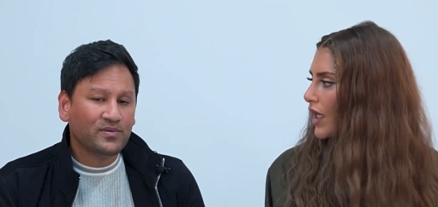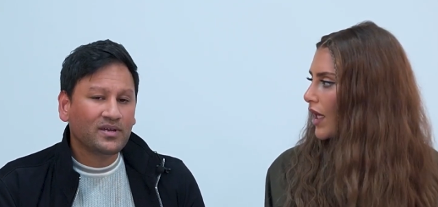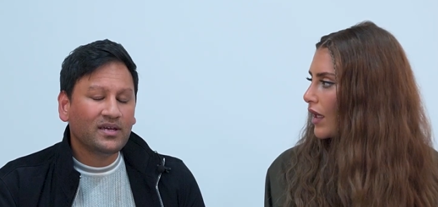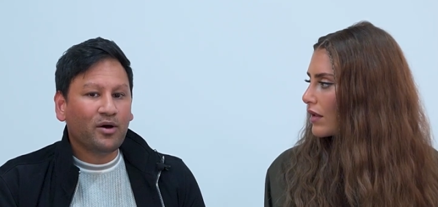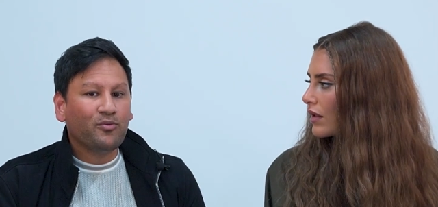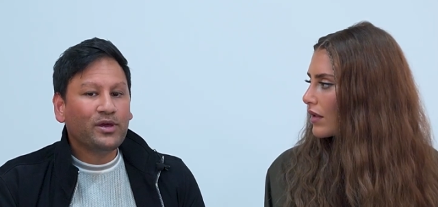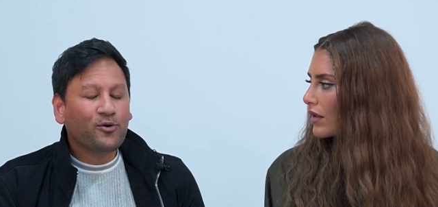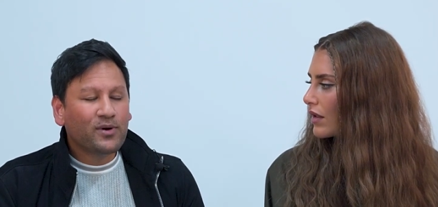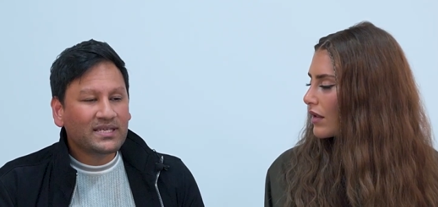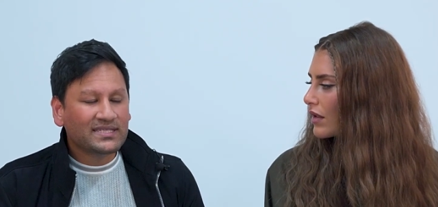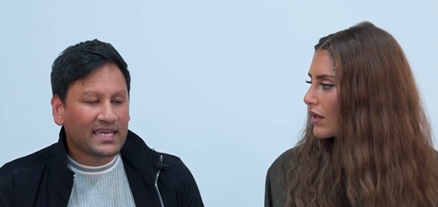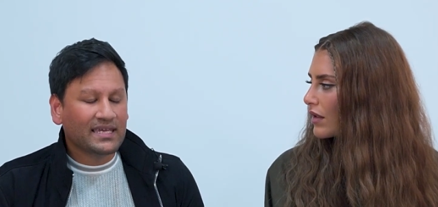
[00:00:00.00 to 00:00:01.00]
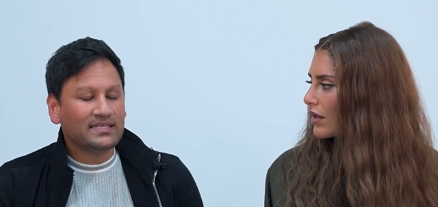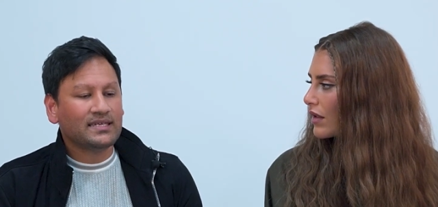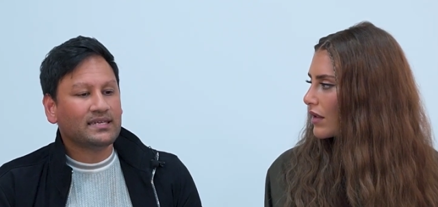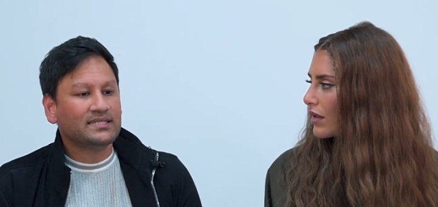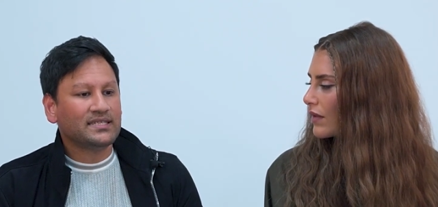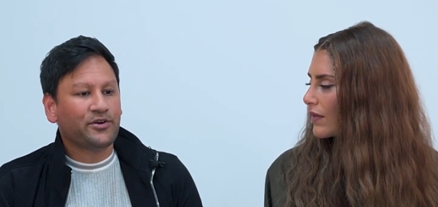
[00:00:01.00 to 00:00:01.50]
Speaker 1: Yeah. But we always take into
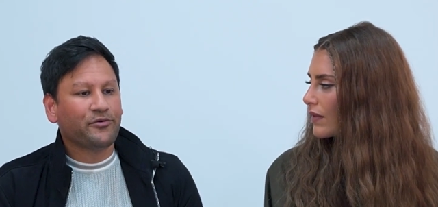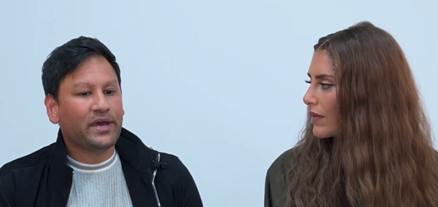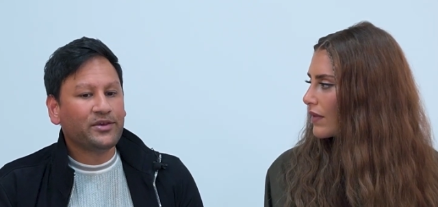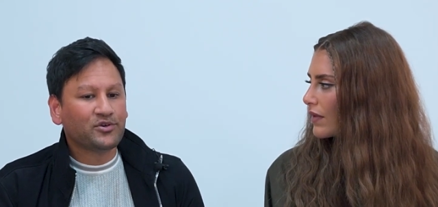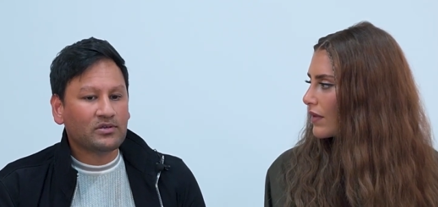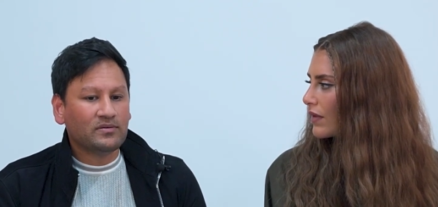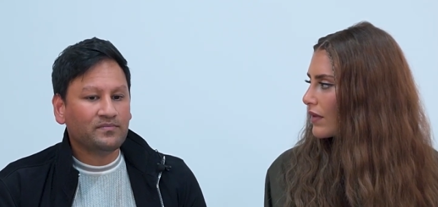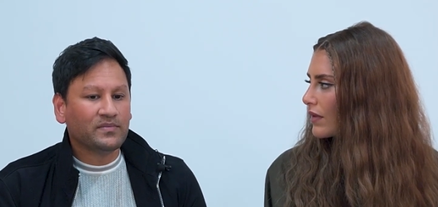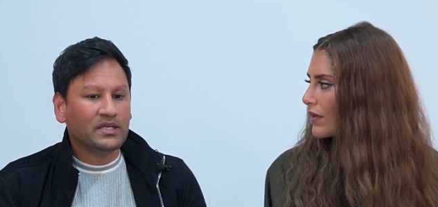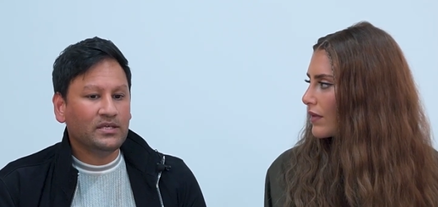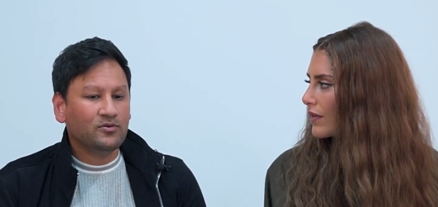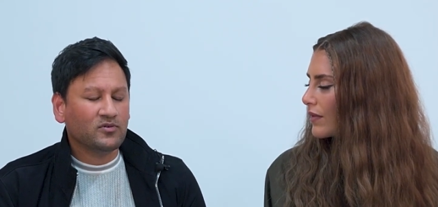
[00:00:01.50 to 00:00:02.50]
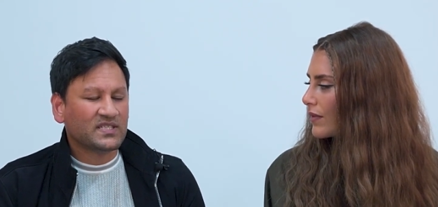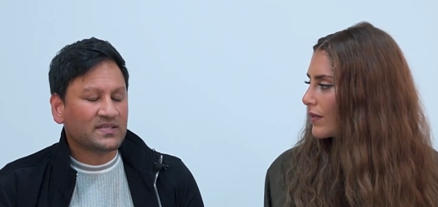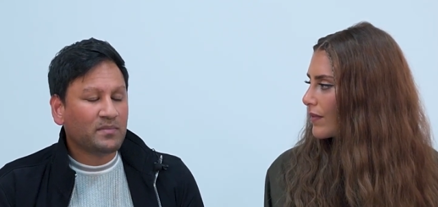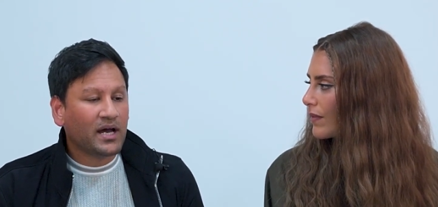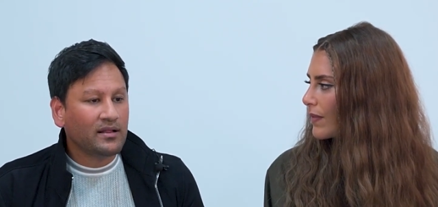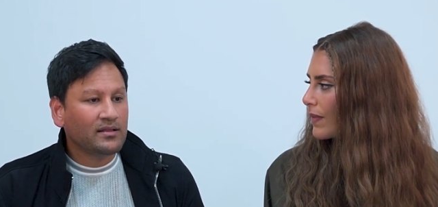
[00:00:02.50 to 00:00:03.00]
consideration your
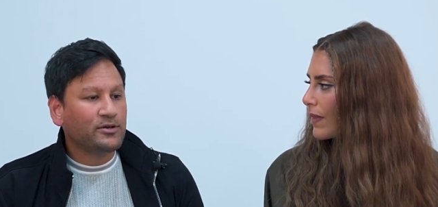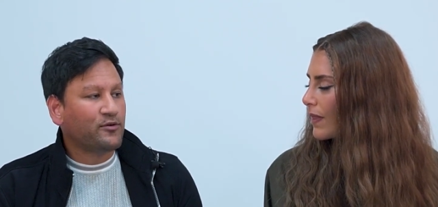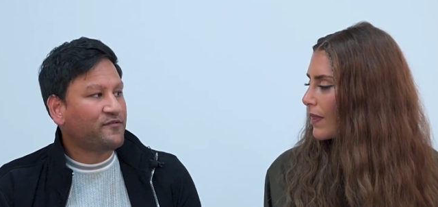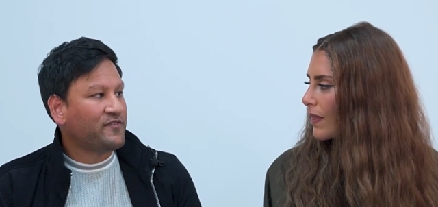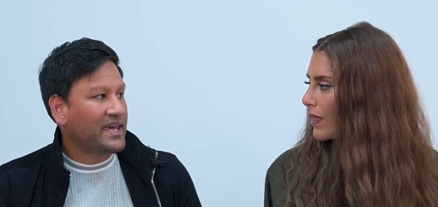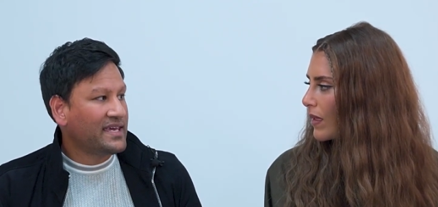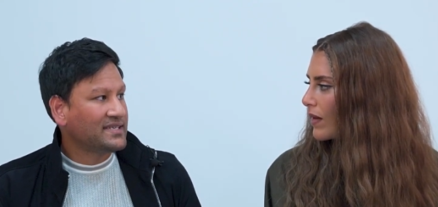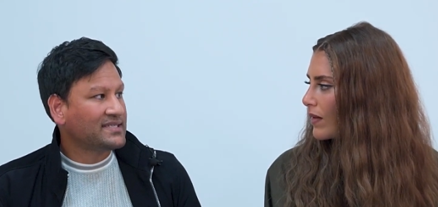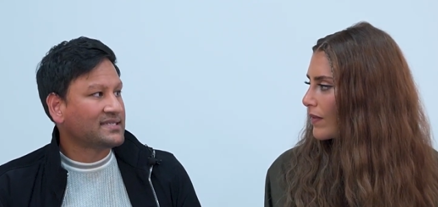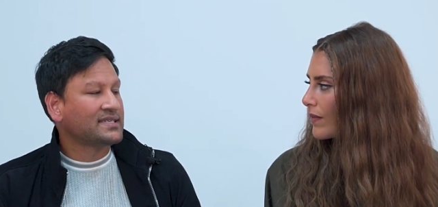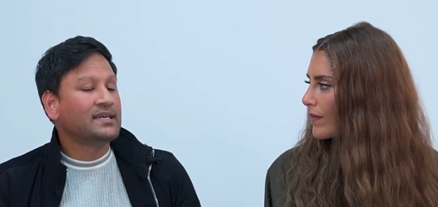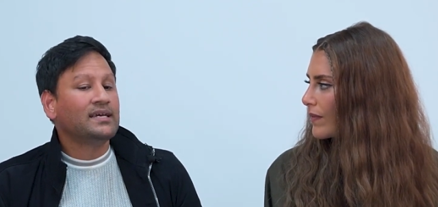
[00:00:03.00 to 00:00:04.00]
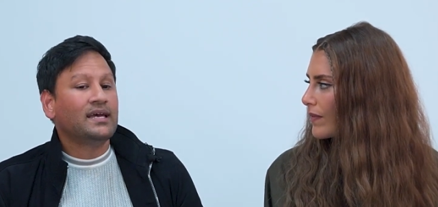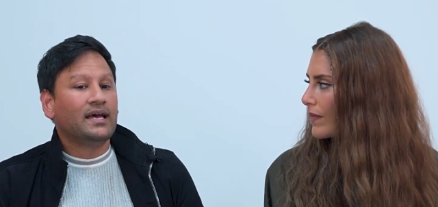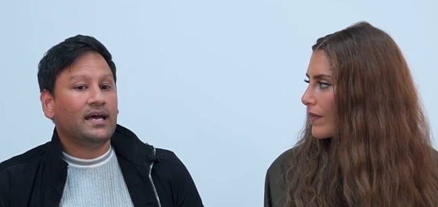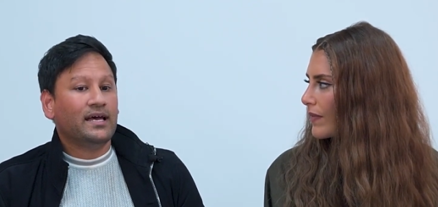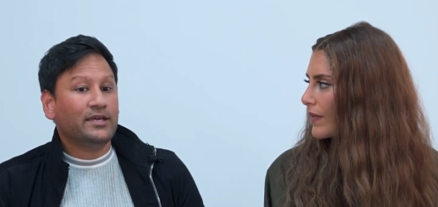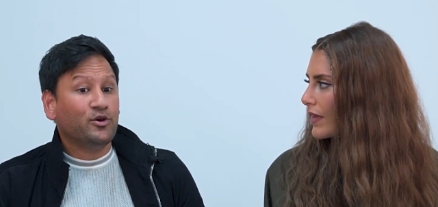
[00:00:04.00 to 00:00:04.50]
smile, your face,
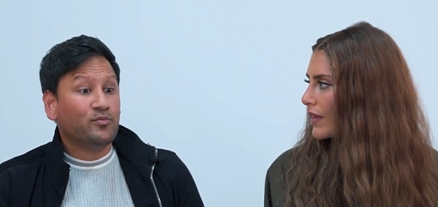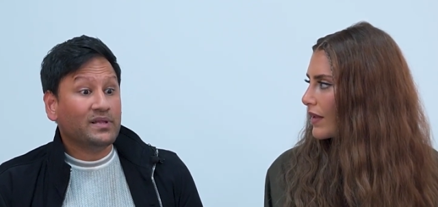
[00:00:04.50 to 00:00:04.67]
uh, your